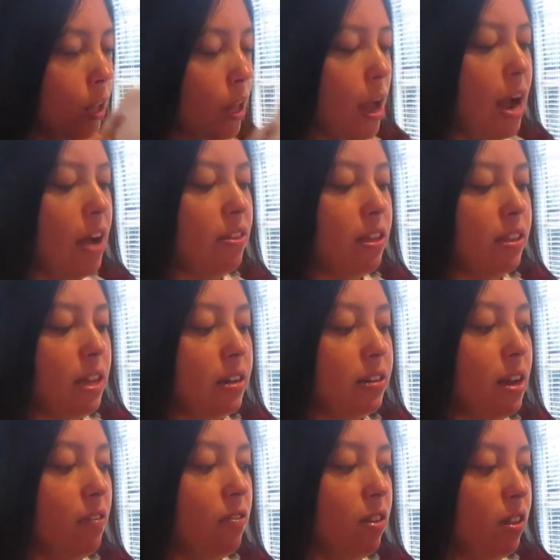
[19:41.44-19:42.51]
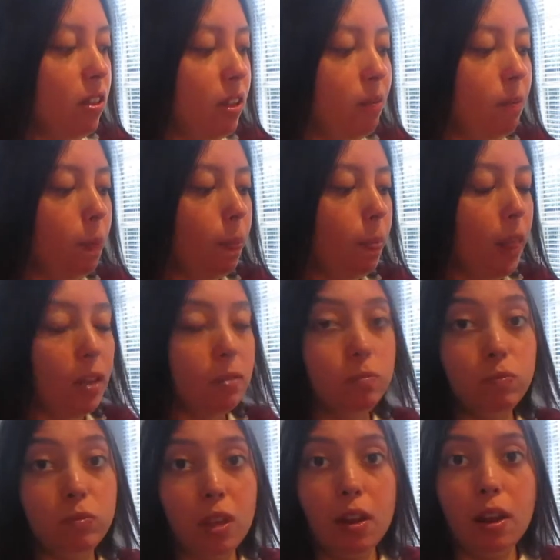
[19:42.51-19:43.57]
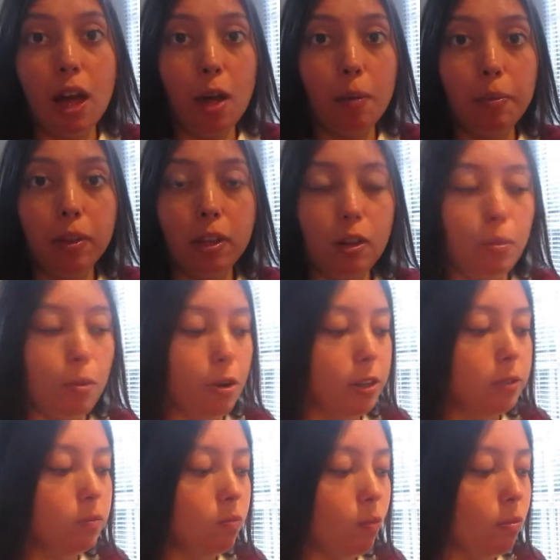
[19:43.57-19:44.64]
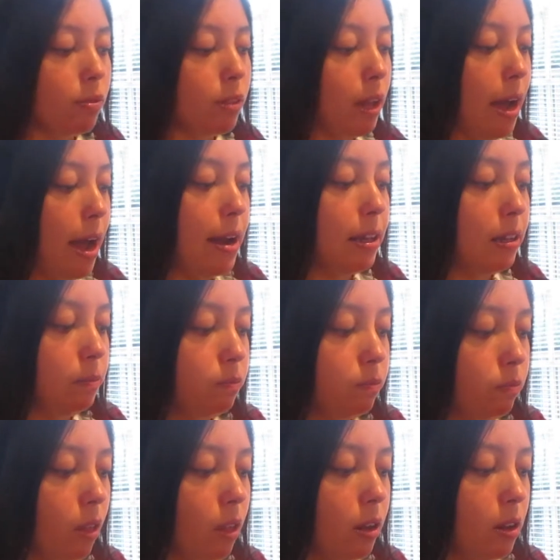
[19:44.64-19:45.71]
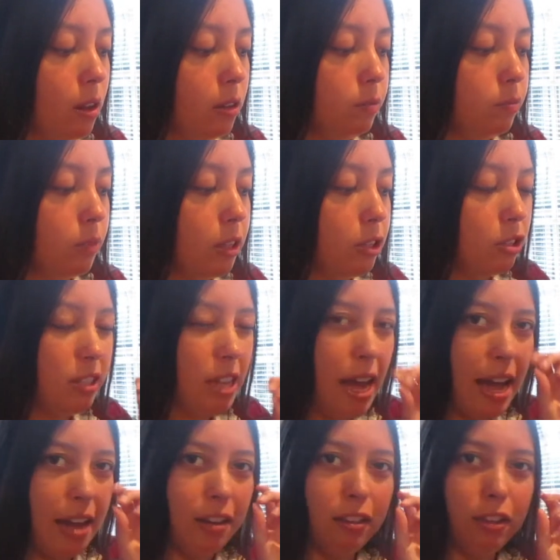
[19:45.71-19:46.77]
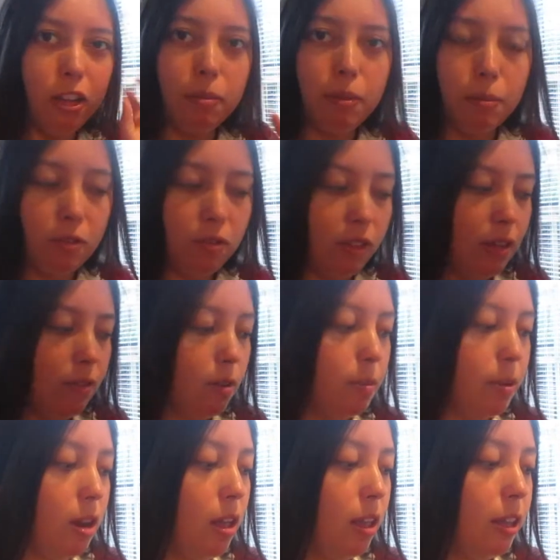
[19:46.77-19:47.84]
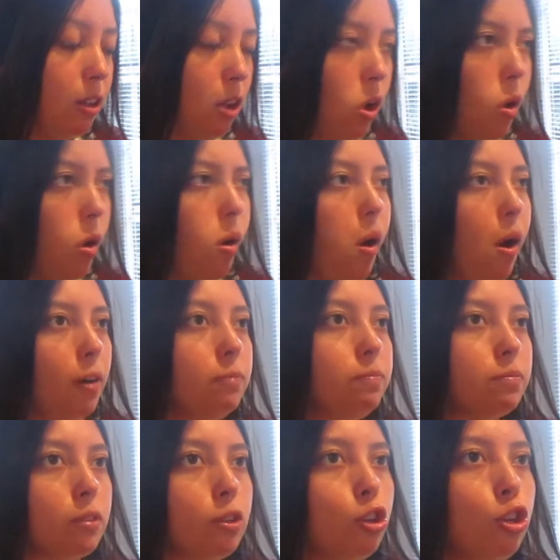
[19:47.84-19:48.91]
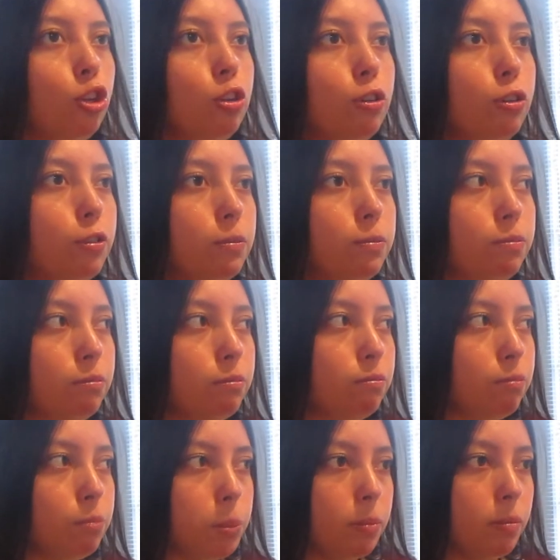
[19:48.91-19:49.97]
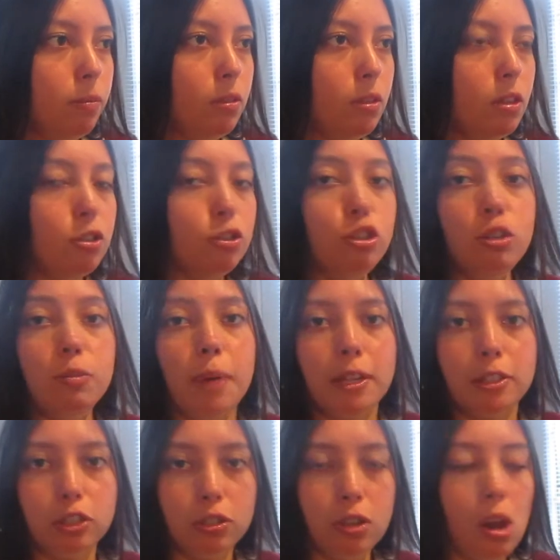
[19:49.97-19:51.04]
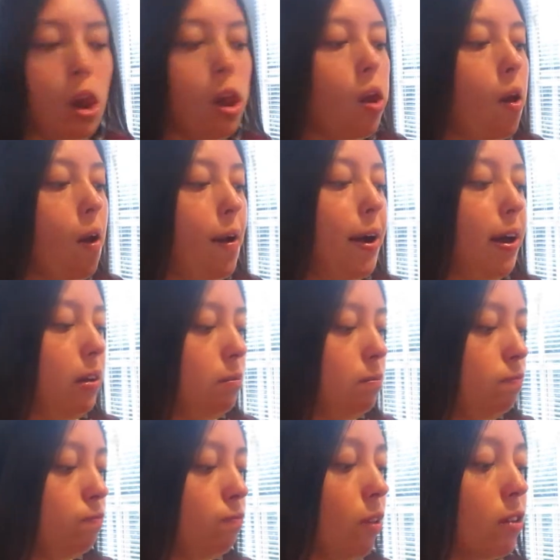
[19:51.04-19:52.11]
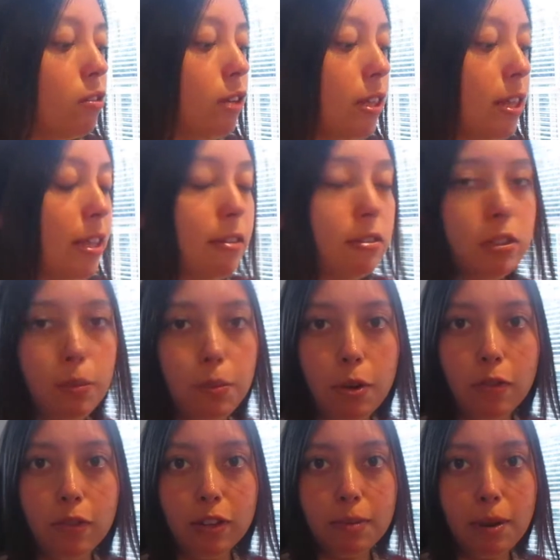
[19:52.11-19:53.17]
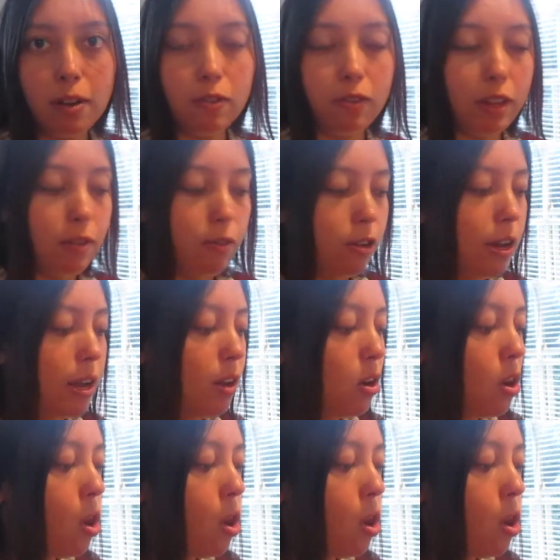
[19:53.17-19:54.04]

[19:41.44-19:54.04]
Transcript: I think that definitely did help a little more, and it just add a little bit more flavor, but not like too much. So I think that was the perfect amount of flavoring,